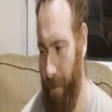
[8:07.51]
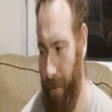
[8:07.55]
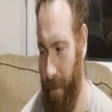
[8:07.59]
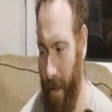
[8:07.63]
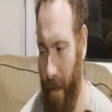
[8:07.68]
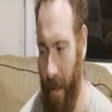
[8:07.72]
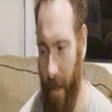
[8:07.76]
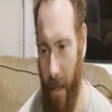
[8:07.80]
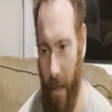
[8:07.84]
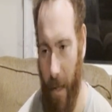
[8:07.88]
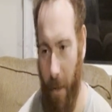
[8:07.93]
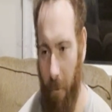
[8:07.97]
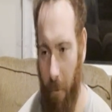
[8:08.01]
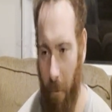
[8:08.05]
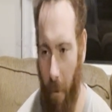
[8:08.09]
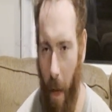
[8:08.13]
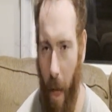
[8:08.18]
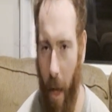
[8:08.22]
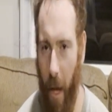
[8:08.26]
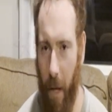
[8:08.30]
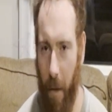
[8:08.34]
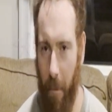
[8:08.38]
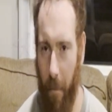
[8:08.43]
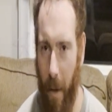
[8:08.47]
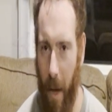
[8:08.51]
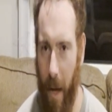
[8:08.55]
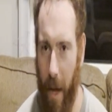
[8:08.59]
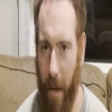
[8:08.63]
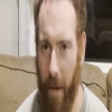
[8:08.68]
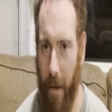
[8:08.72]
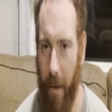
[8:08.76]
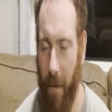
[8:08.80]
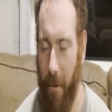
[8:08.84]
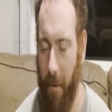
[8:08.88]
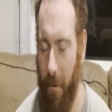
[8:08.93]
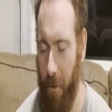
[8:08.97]
that I
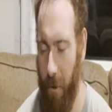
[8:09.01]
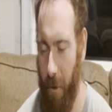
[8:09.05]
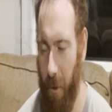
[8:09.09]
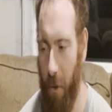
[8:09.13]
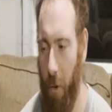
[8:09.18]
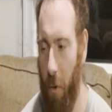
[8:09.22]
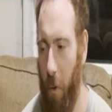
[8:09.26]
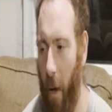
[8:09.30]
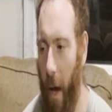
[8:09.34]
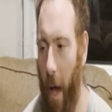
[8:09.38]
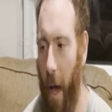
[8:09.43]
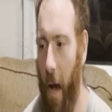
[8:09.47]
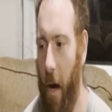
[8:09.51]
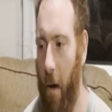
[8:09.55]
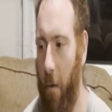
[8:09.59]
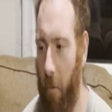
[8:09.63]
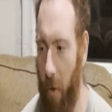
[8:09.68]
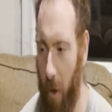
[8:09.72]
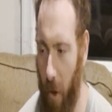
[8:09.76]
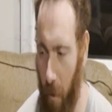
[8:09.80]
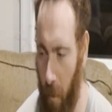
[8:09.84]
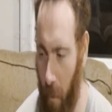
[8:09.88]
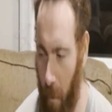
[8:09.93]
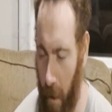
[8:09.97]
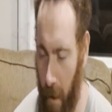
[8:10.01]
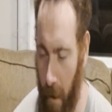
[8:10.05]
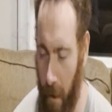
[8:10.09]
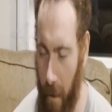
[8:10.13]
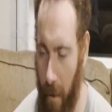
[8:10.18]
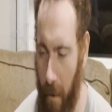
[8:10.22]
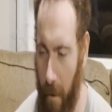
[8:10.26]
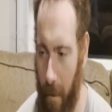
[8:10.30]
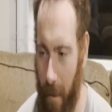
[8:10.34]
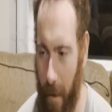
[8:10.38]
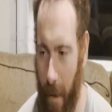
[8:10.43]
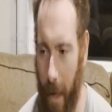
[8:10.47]
recommend to
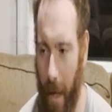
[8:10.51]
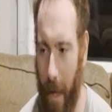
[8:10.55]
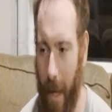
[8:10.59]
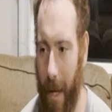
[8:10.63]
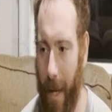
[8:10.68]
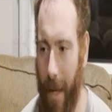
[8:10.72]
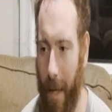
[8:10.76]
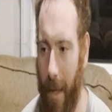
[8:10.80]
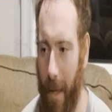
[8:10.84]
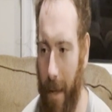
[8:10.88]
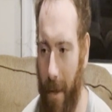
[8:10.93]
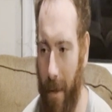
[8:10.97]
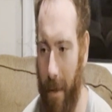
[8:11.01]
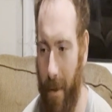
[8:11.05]
everyone that